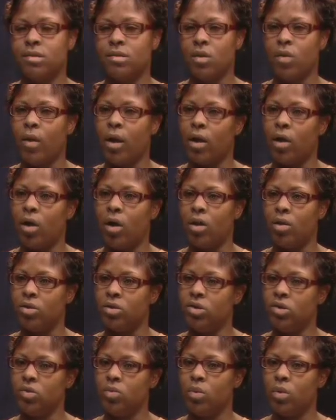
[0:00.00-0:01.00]
So I
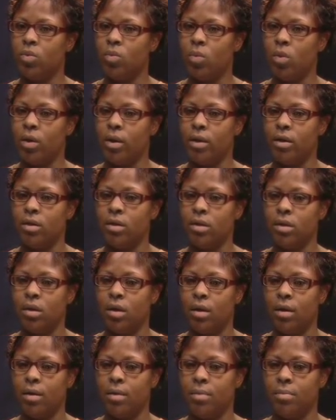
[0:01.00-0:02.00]
called
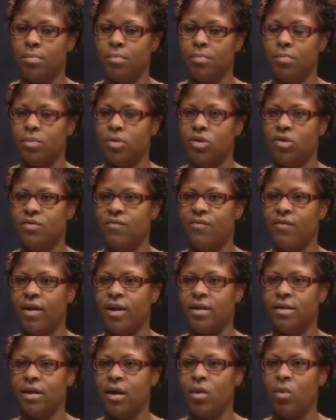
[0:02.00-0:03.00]
211 to
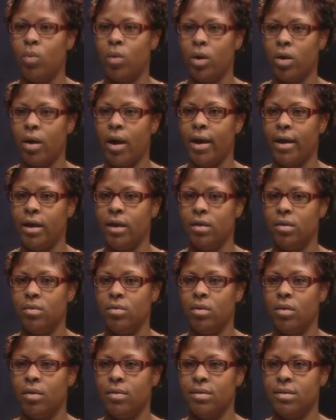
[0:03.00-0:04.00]
find out where I
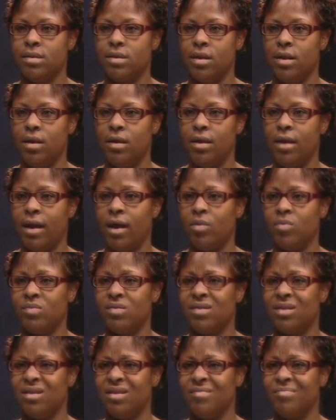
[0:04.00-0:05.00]
can seek
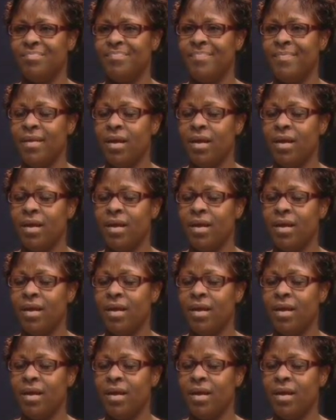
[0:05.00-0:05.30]
counseling